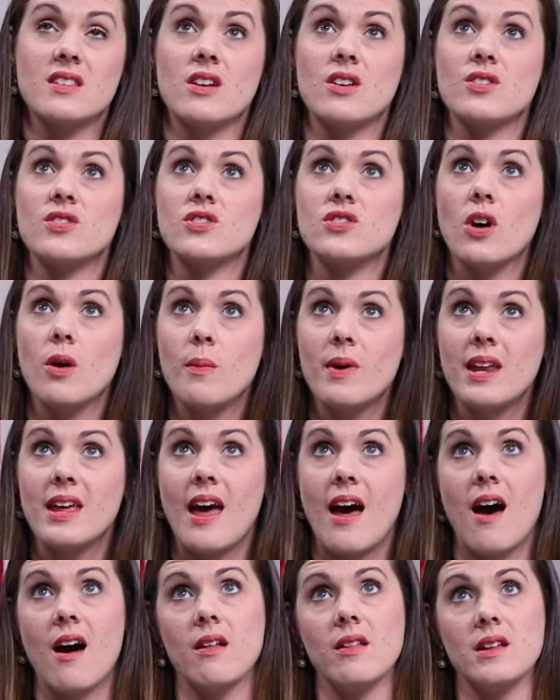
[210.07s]
There are so
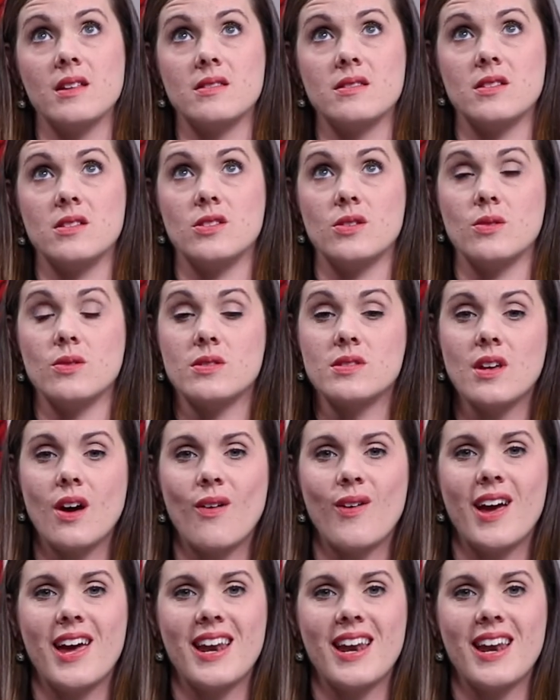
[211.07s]
many outlets to do so,